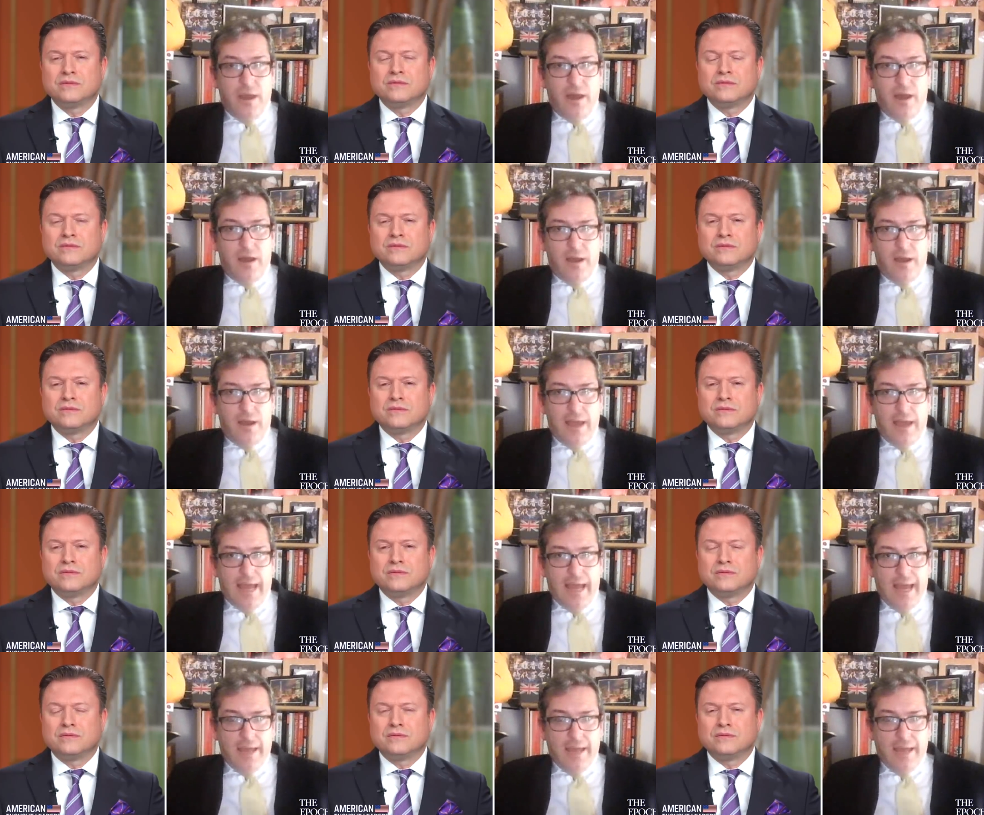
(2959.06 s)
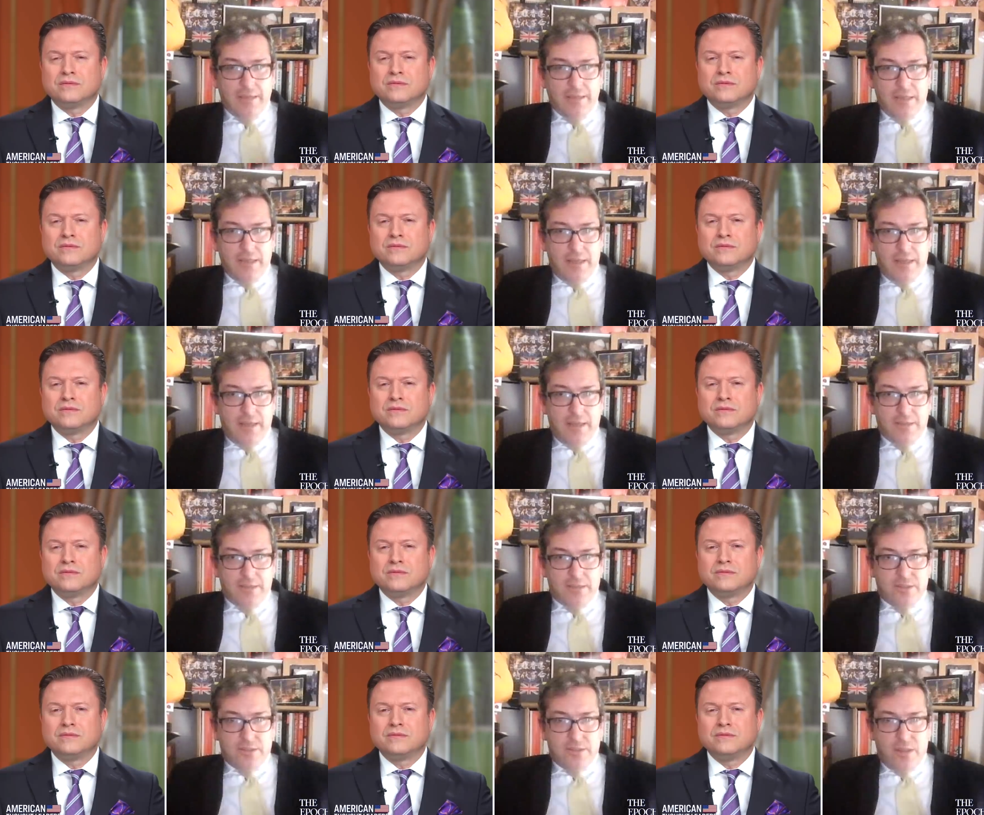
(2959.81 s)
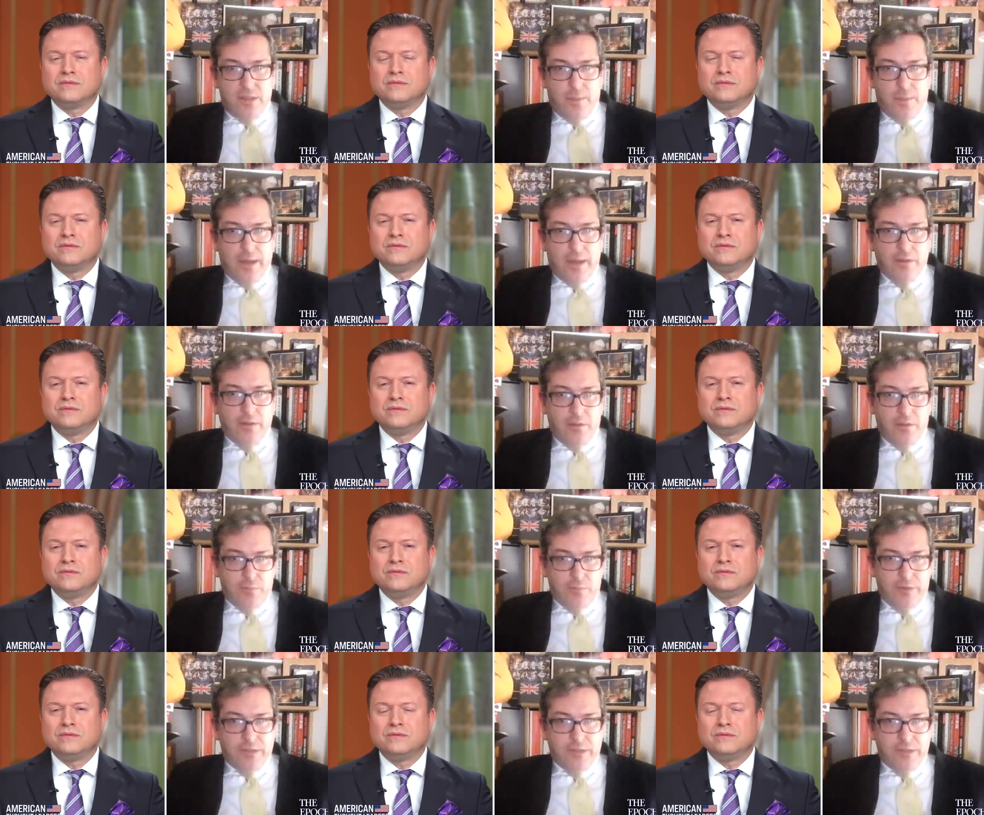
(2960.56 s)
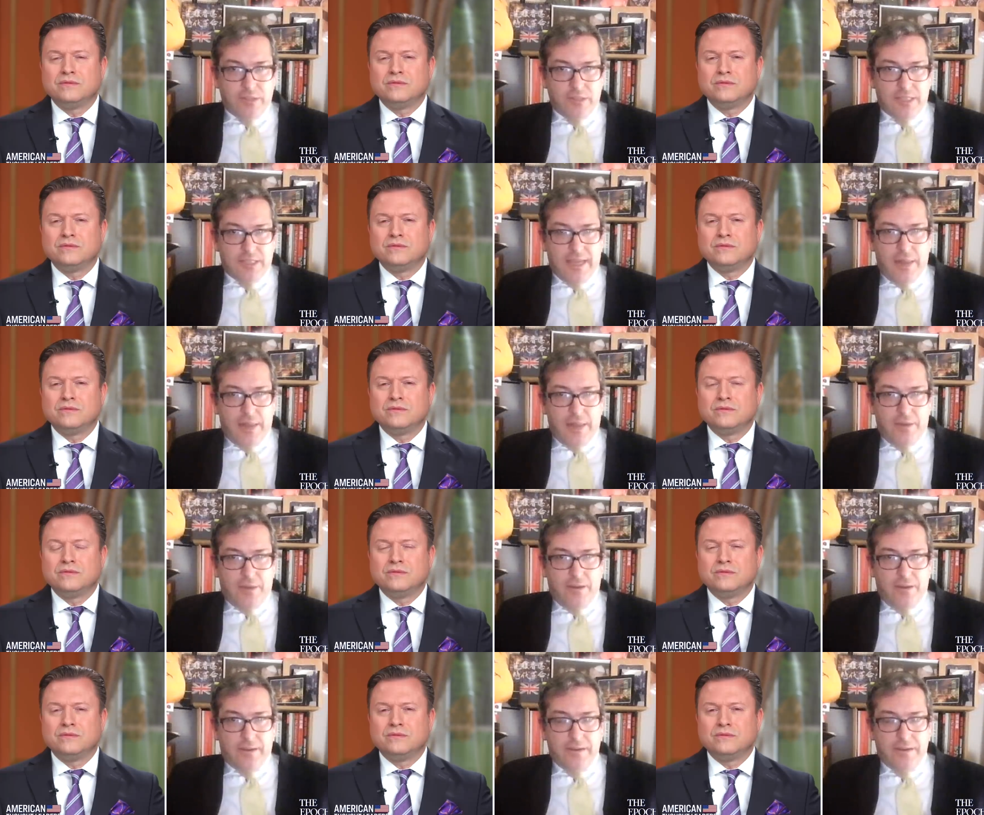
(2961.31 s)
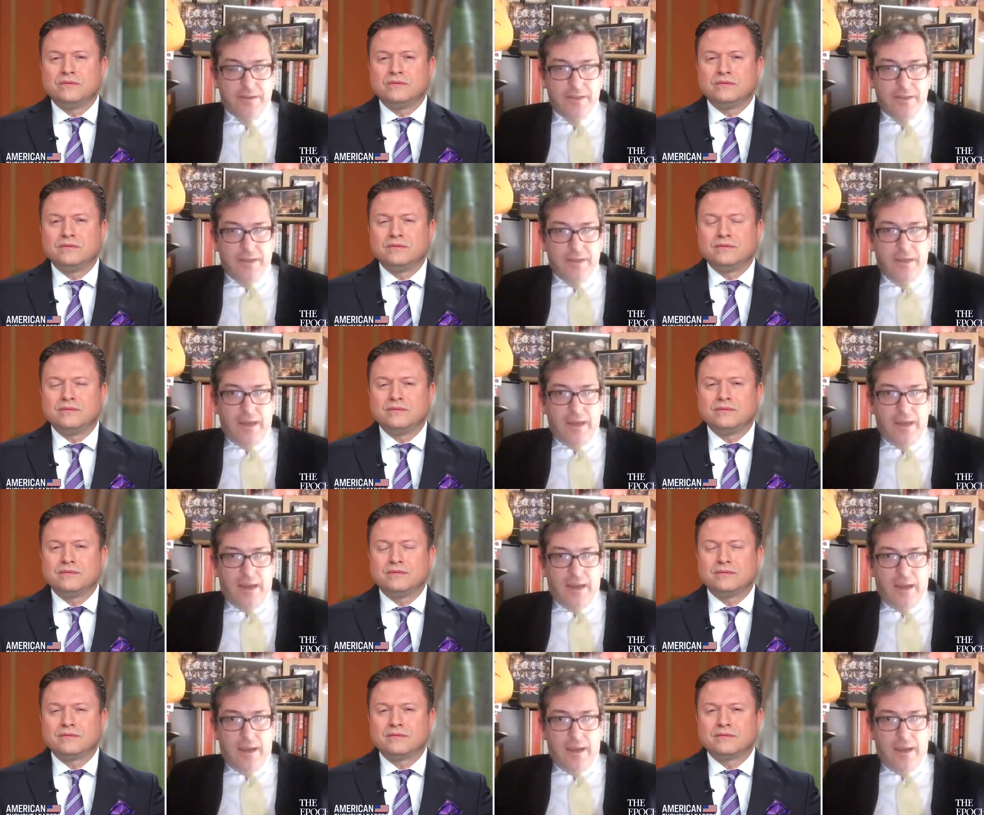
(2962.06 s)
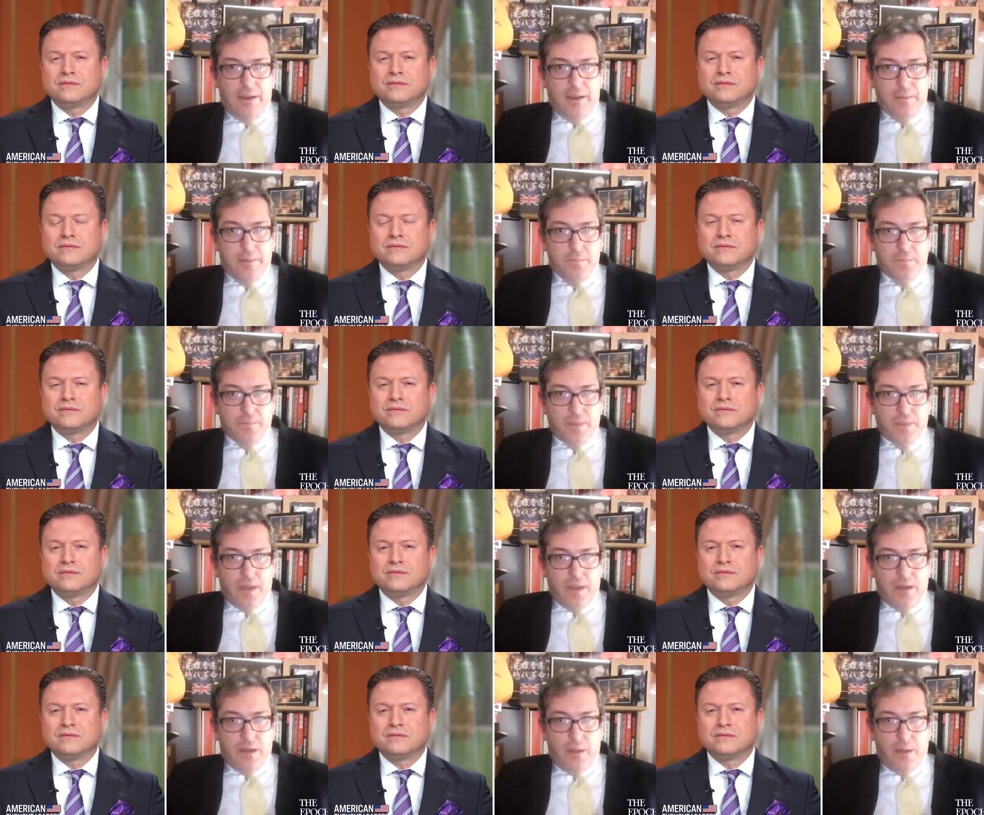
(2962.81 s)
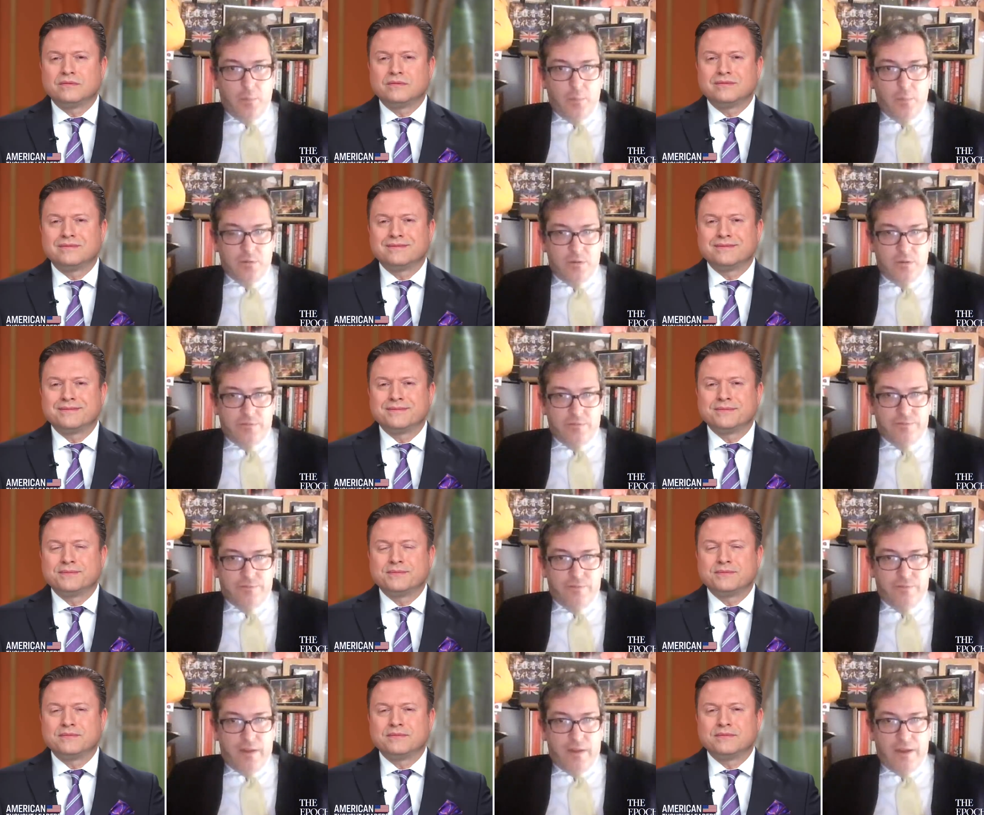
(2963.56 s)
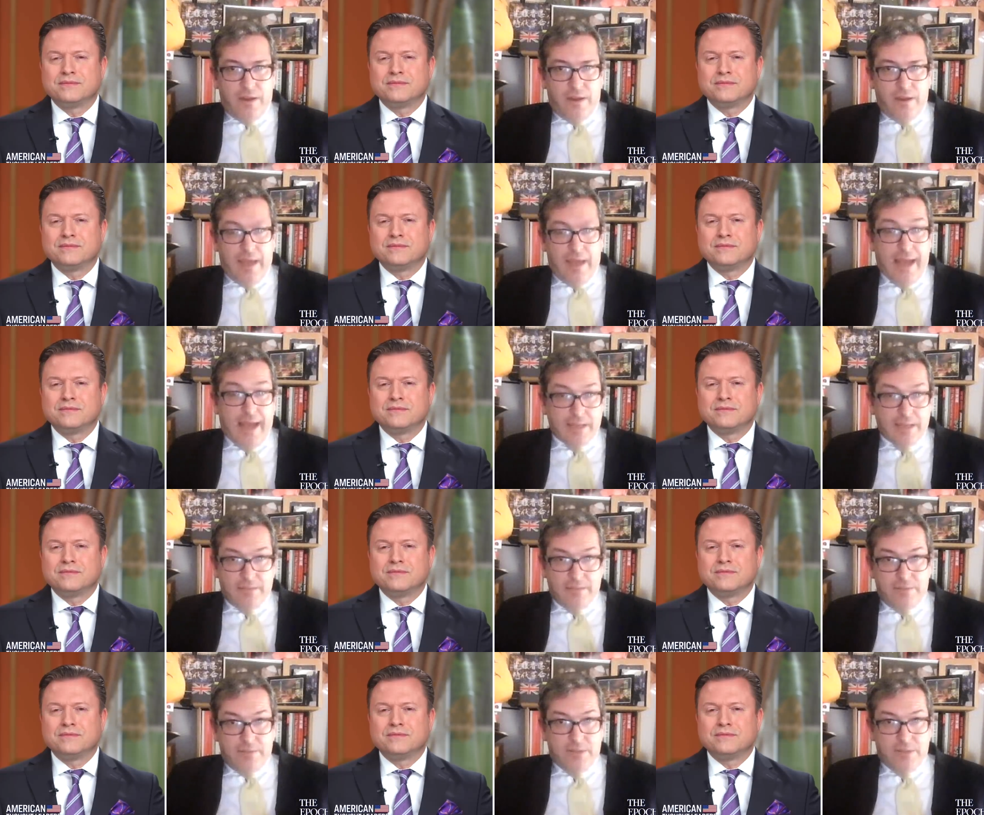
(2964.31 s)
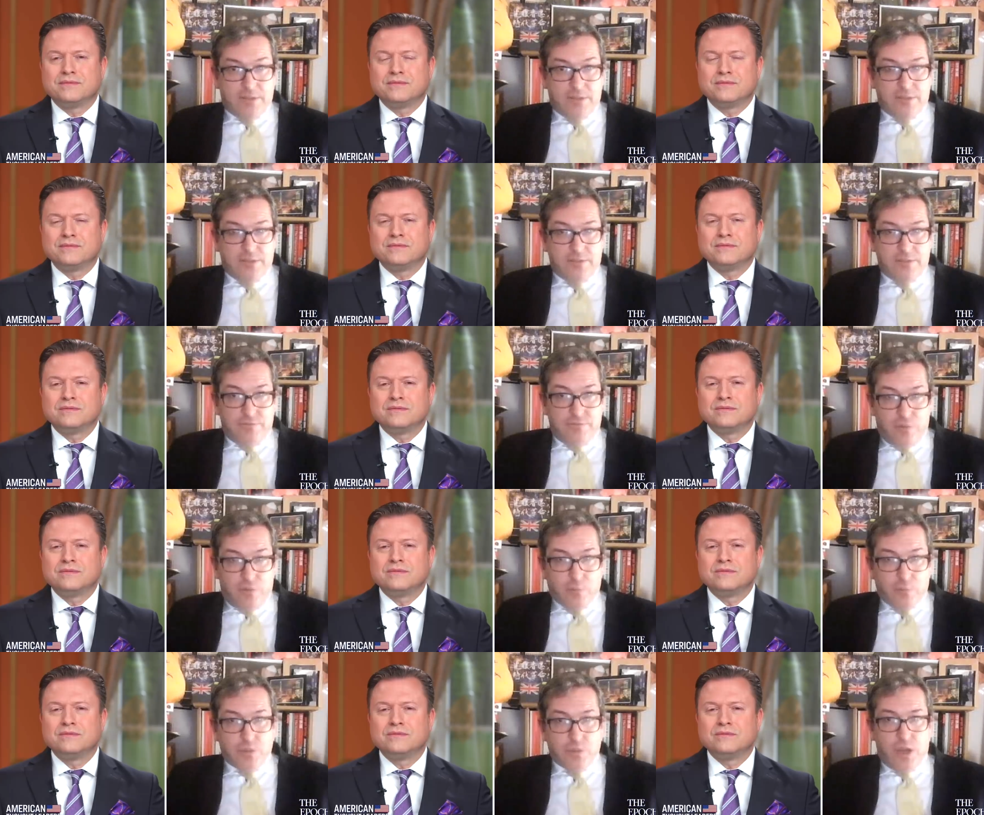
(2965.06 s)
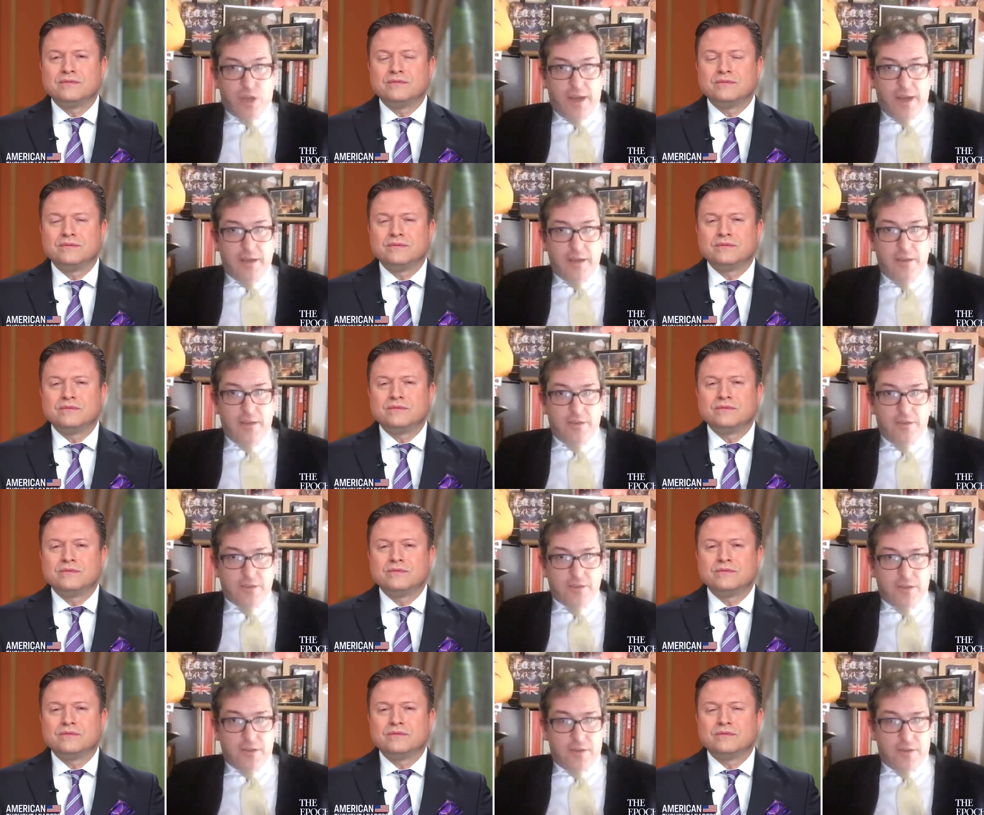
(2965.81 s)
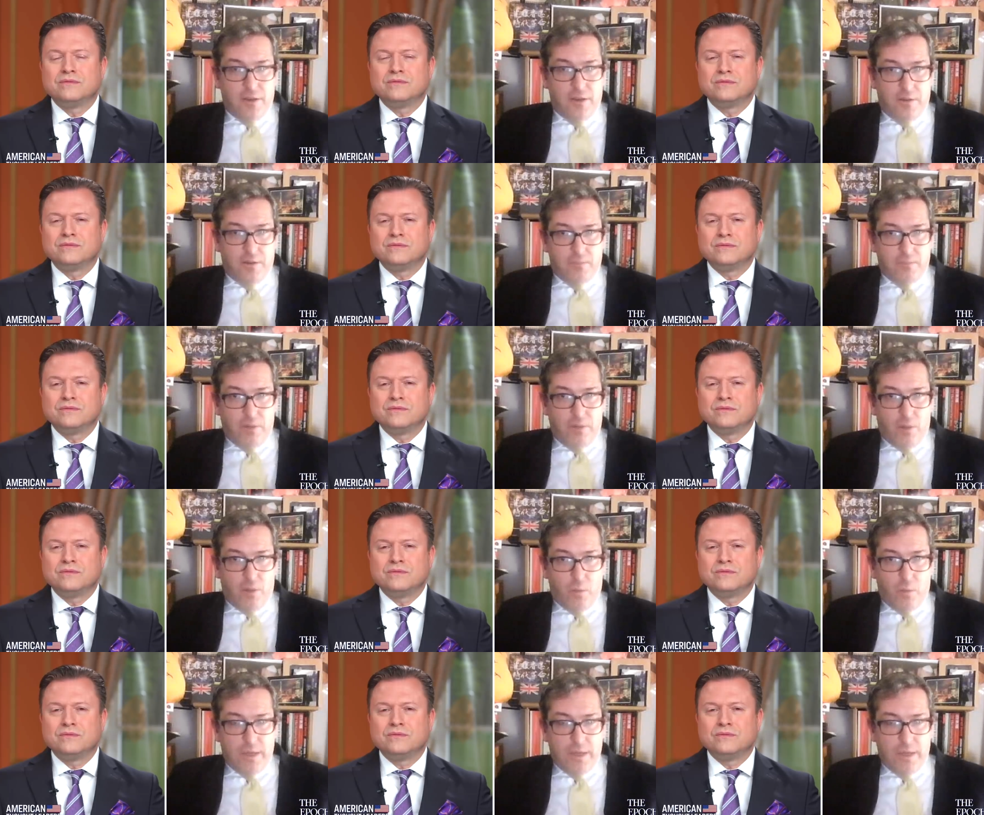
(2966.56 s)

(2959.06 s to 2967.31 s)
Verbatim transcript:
Speaker 1: Uh, and it's a panel that brings together uh, a number of uh, activists from China. There's a, a, a